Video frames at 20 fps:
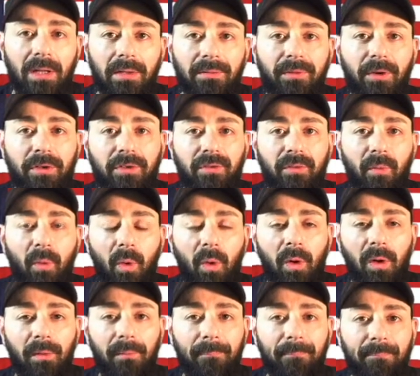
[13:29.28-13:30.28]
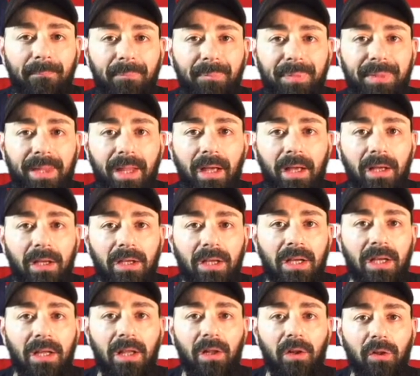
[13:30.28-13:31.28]
First of all,
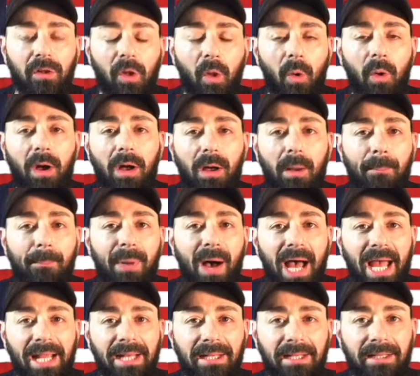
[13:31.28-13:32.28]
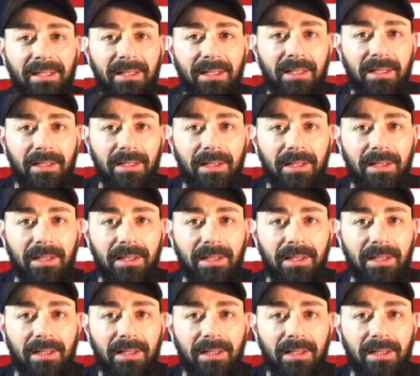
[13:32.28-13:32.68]
law-abiding